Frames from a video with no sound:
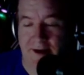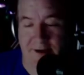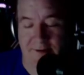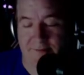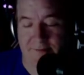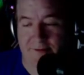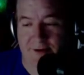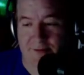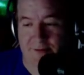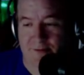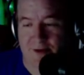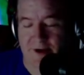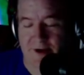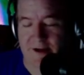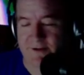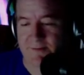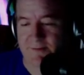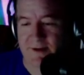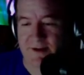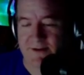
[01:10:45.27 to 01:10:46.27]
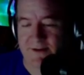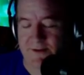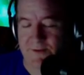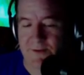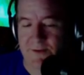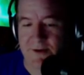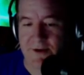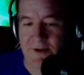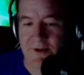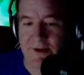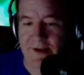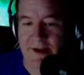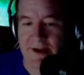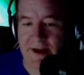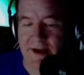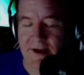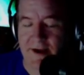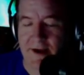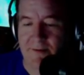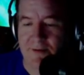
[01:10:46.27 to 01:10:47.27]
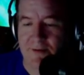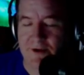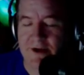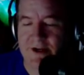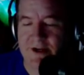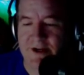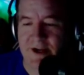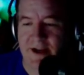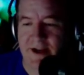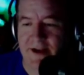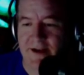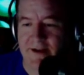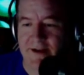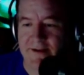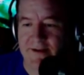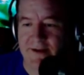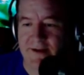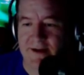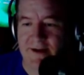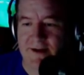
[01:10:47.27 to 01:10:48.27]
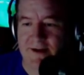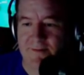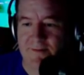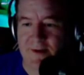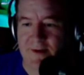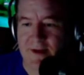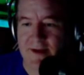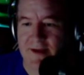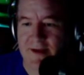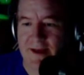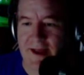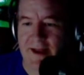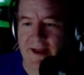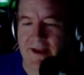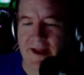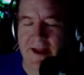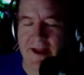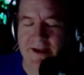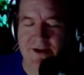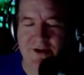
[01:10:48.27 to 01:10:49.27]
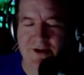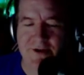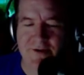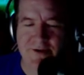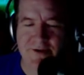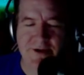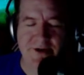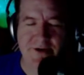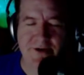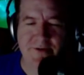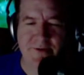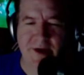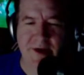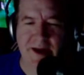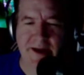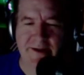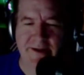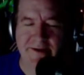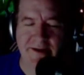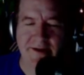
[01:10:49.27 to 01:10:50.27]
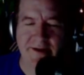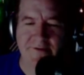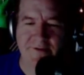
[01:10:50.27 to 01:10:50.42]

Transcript: your praise means the world, and I appreciate it. And you're right. If